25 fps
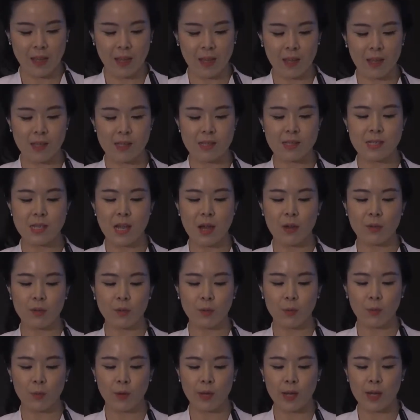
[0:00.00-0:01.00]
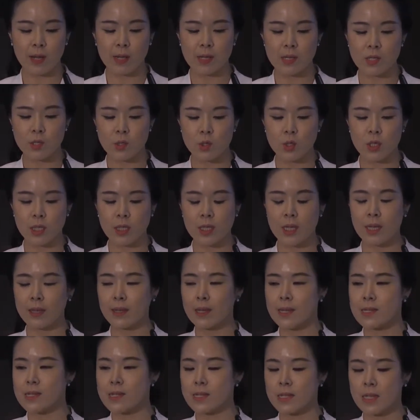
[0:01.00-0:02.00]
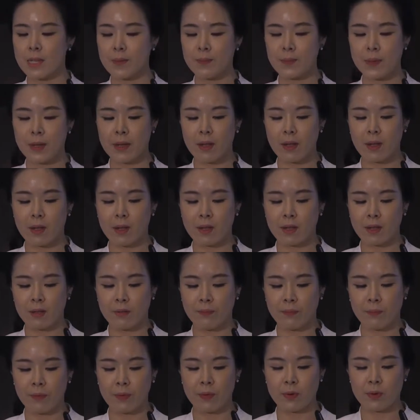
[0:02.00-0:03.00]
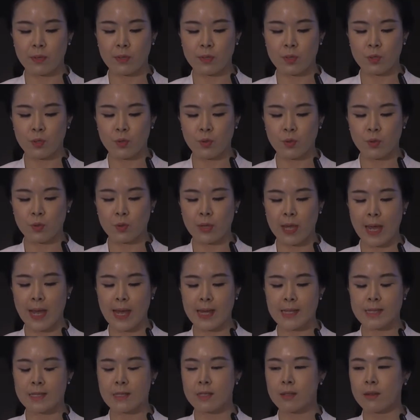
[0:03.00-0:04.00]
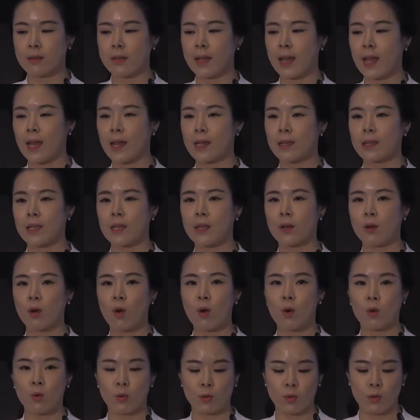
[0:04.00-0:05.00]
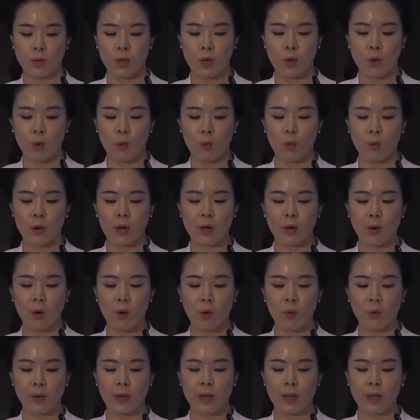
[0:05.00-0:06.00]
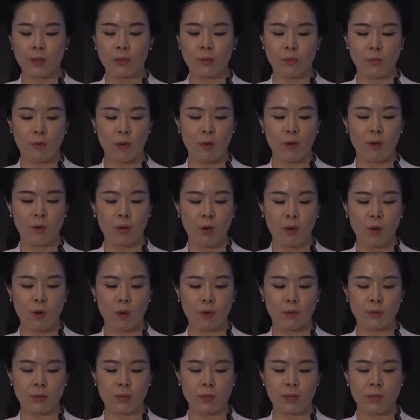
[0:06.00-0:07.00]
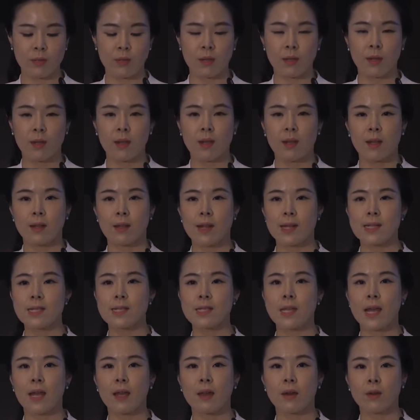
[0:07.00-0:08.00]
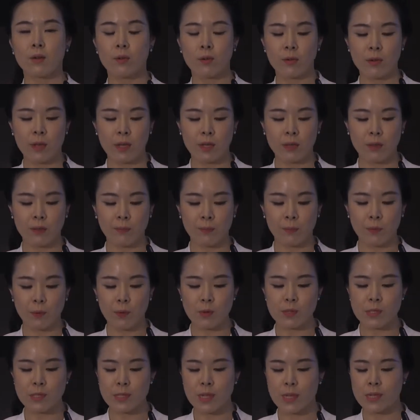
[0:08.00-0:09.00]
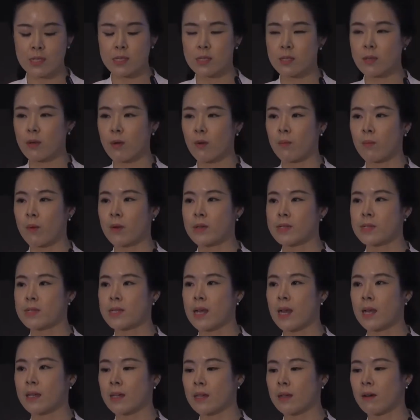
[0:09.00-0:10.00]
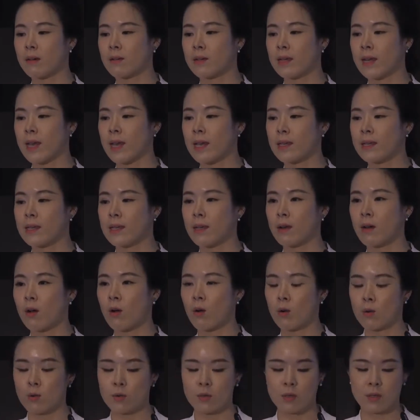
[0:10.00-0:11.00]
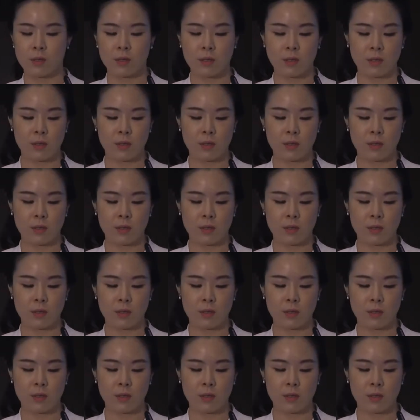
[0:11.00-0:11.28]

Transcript: In South Korea, GTN is typically referred to as the KD code or Korea Drug Code. Let's take a look at the process of assigning a KD code.